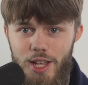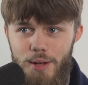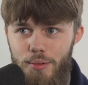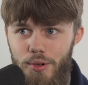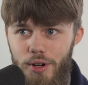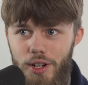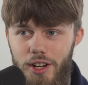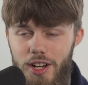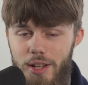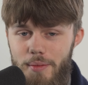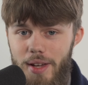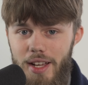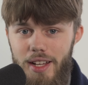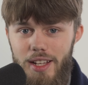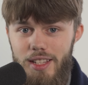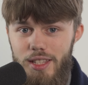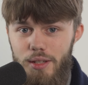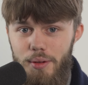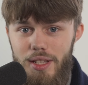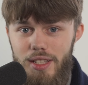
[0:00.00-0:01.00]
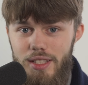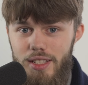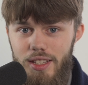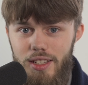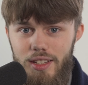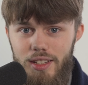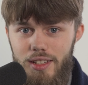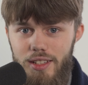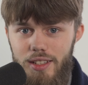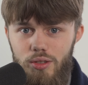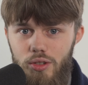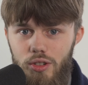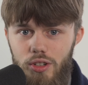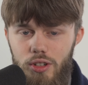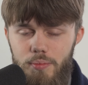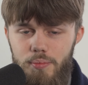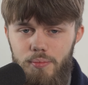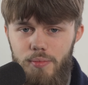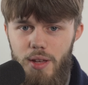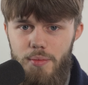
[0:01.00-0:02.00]
you're probably only making 20
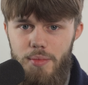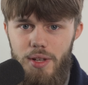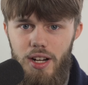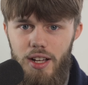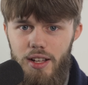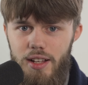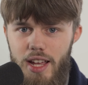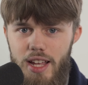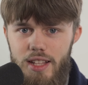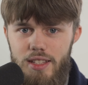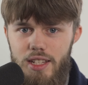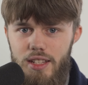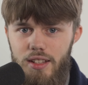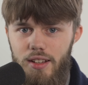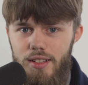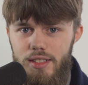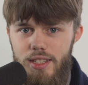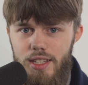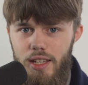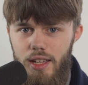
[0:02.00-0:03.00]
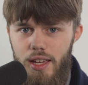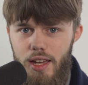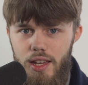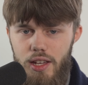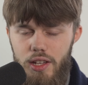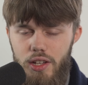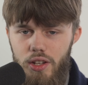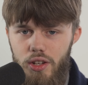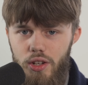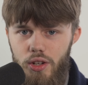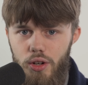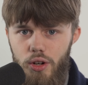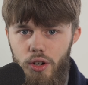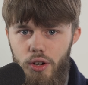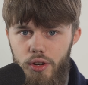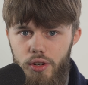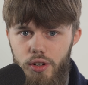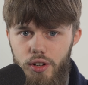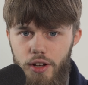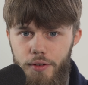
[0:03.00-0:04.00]
or maybe like 18, 19K
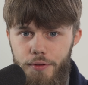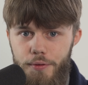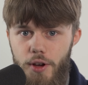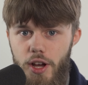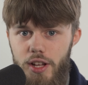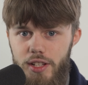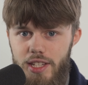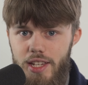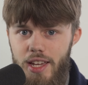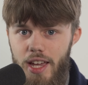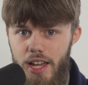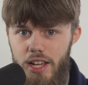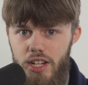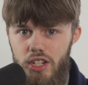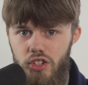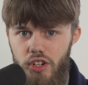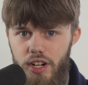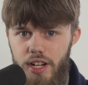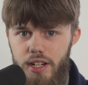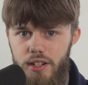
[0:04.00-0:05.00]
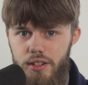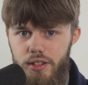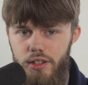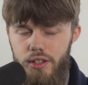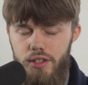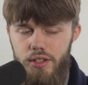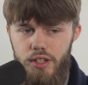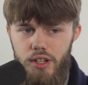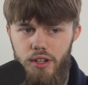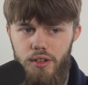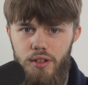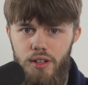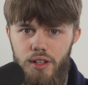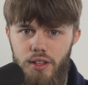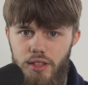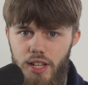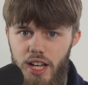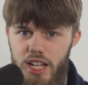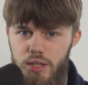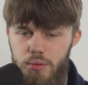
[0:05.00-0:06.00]
on a 30K trade. So
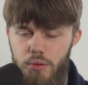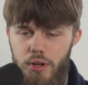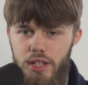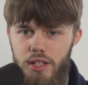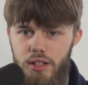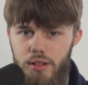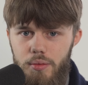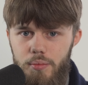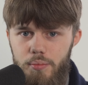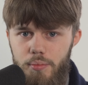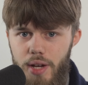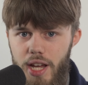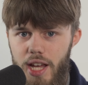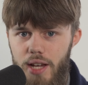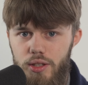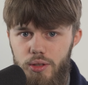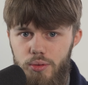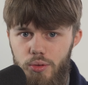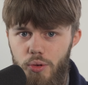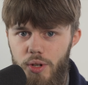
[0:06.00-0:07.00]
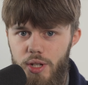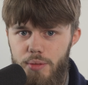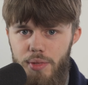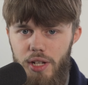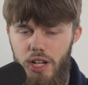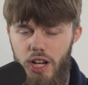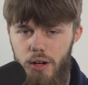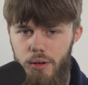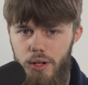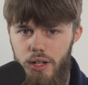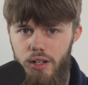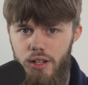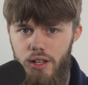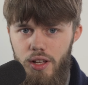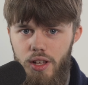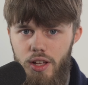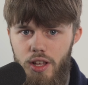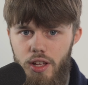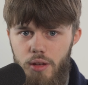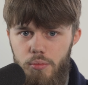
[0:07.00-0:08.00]
that is why the payouts will always be lower.
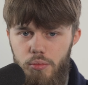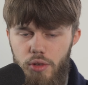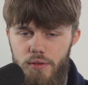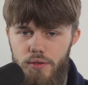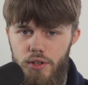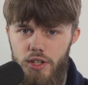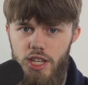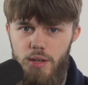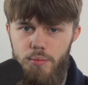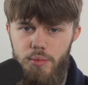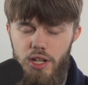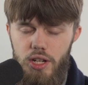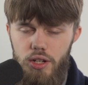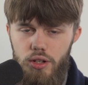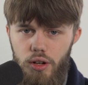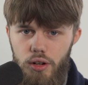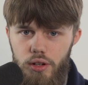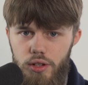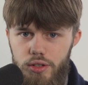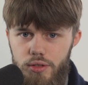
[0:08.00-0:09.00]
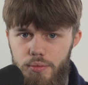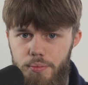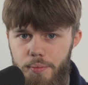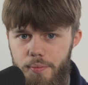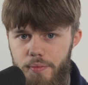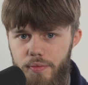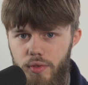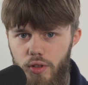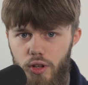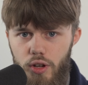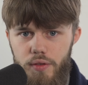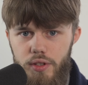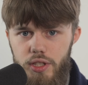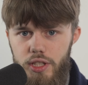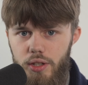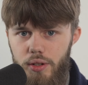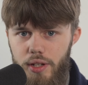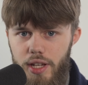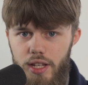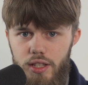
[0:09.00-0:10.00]
But if you keep it in dollars,
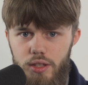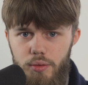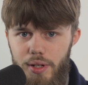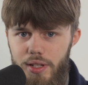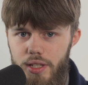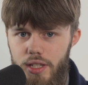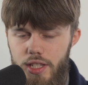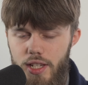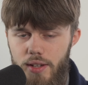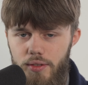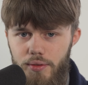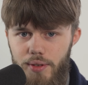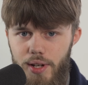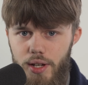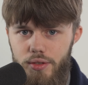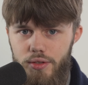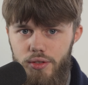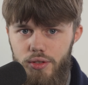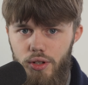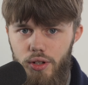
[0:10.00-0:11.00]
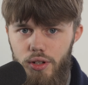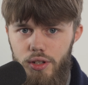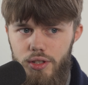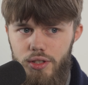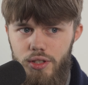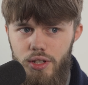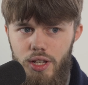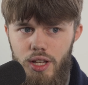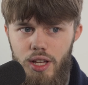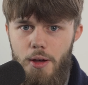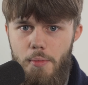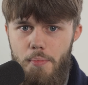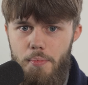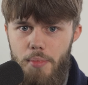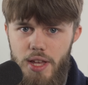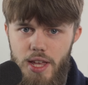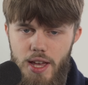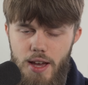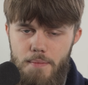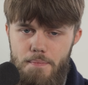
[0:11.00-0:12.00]
obviously you'll get $27,000.
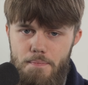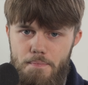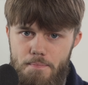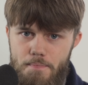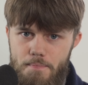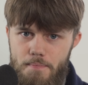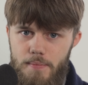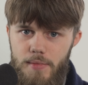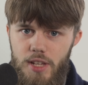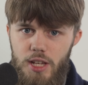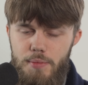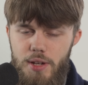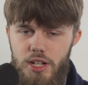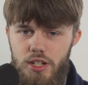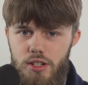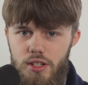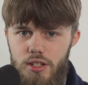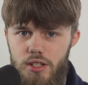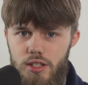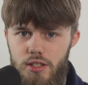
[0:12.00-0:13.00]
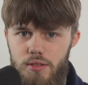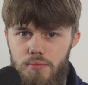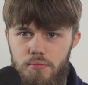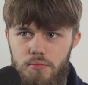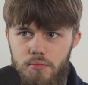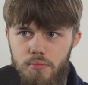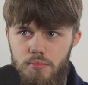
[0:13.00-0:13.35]
But yeah, commissions,